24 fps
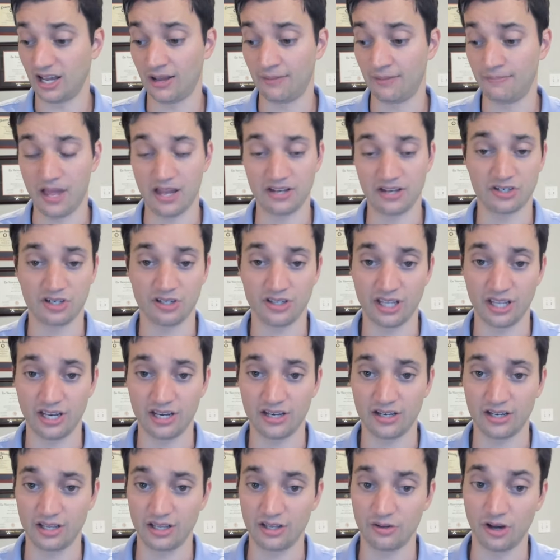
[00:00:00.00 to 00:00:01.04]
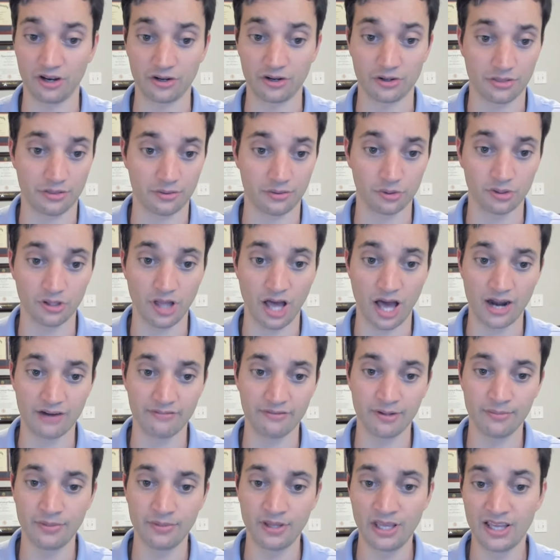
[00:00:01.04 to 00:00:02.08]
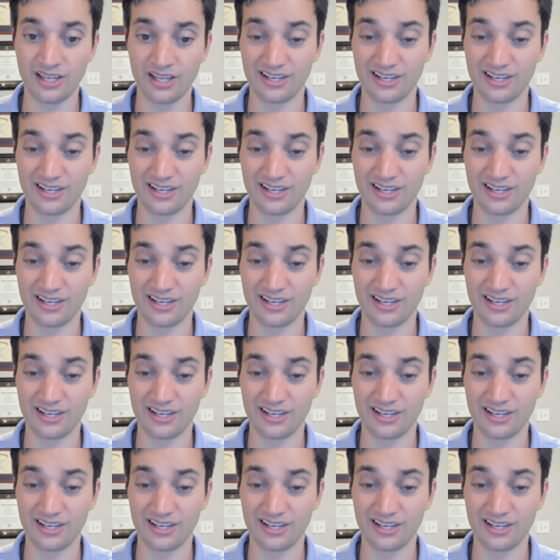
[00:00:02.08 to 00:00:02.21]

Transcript: I mentioned that he underthrew a lot of them.